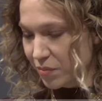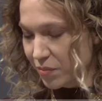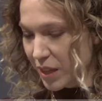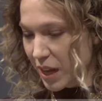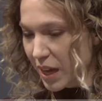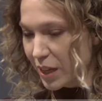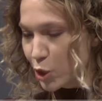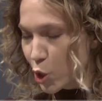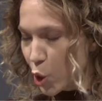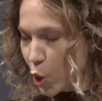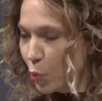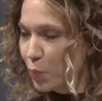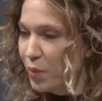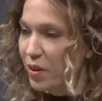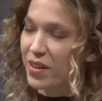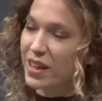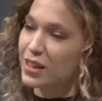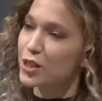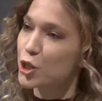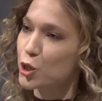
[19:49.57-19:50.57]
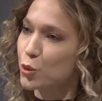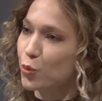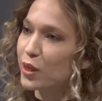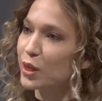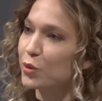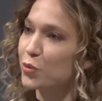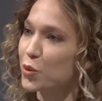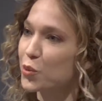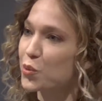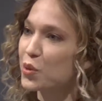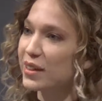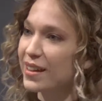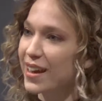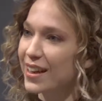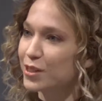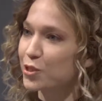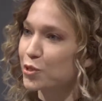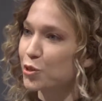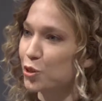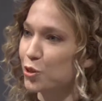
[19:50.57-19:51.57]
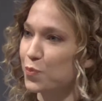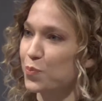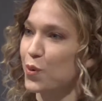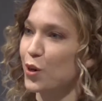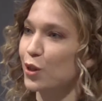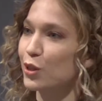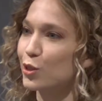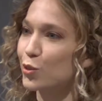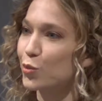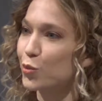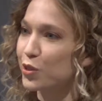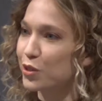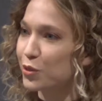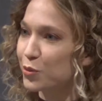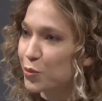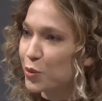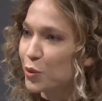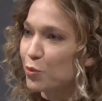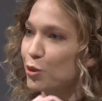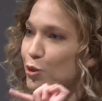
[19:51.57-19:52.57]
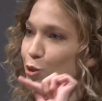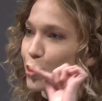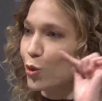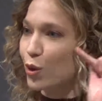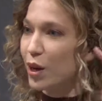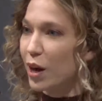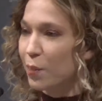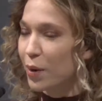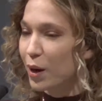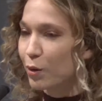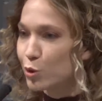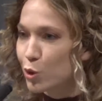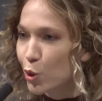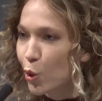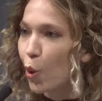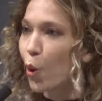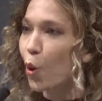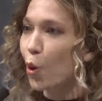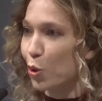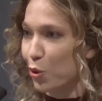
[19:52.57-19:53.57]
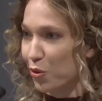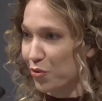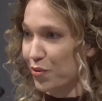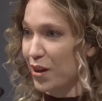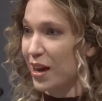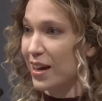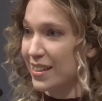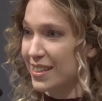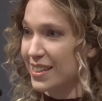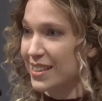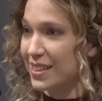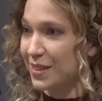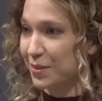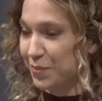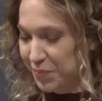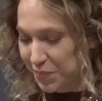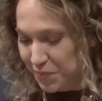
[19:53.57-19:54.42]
I hope eventually we will get to the point where we will talk about all of us.